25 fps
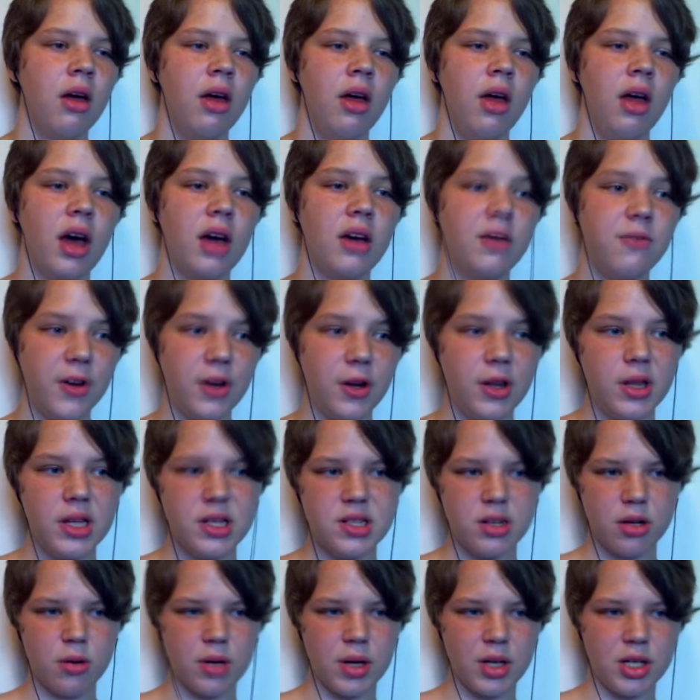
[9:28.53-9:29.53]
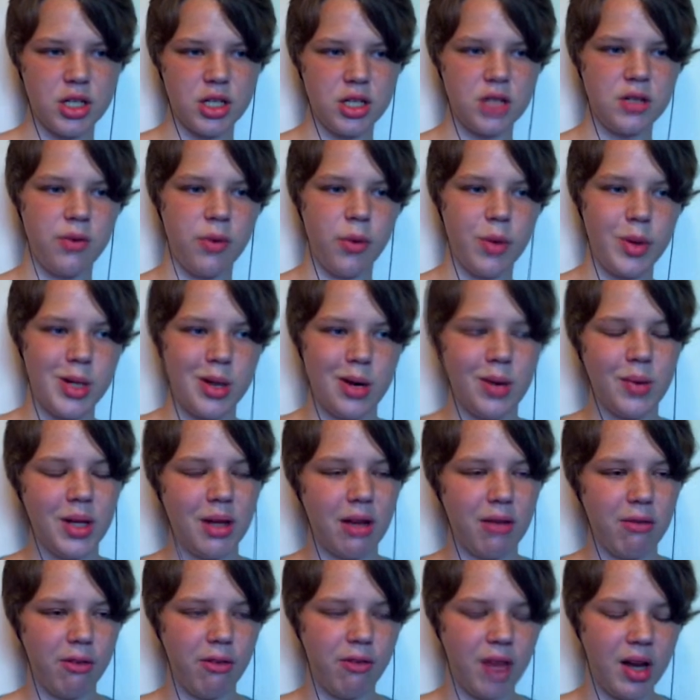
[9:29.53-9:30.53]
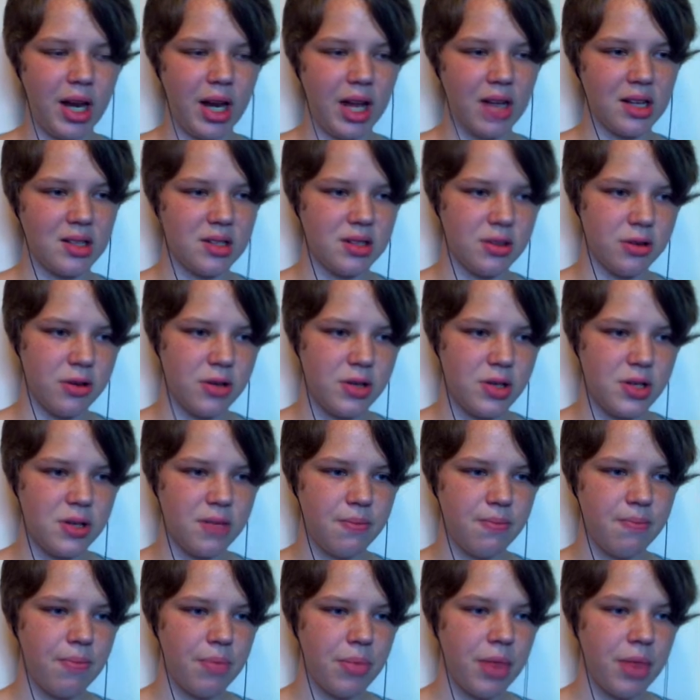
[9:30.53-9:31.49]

I fear these are questions for which I will never find answers.